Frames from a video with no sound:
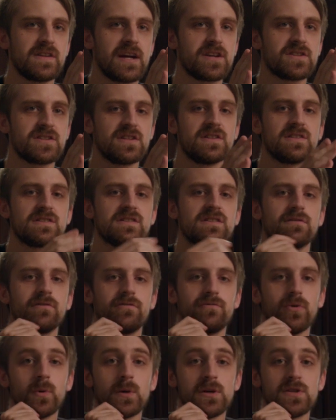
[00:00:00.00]
sections
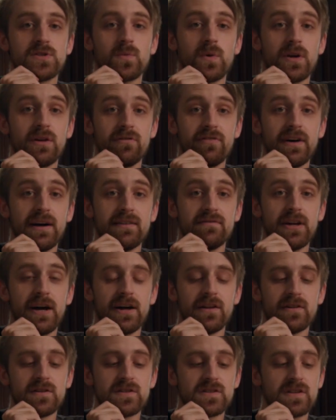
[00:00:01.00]
for
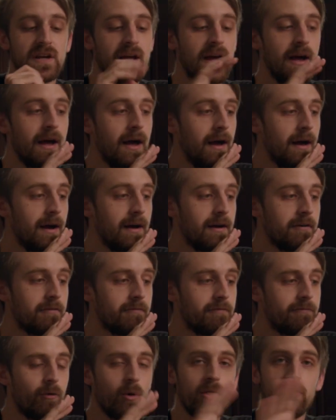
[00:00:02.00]
$25.
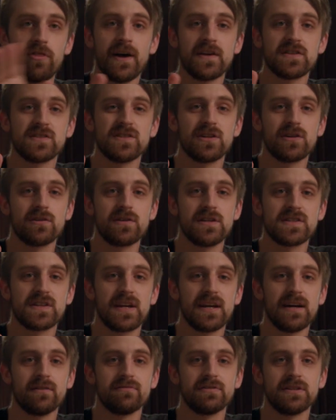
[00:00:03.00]
4,000 degrees
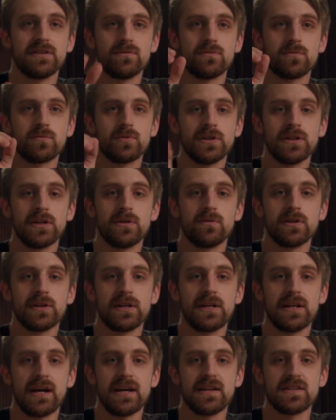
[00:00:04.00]
Kelvin, really,
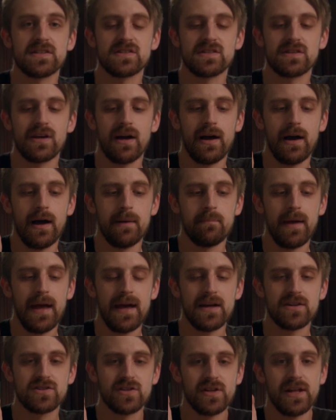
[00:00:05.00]
really nice
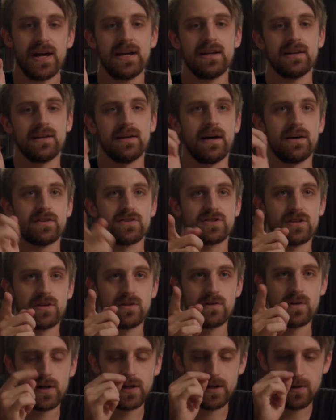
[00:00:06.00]
edge light. I'll show
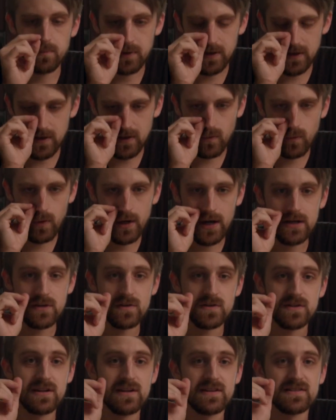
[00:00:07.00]
you a clip here where I
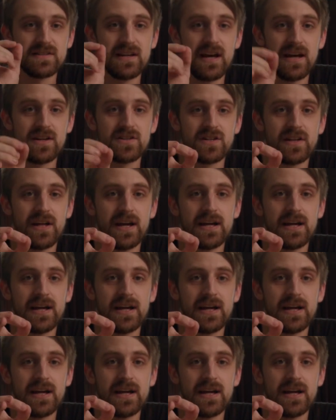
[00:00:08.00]
used it as an edge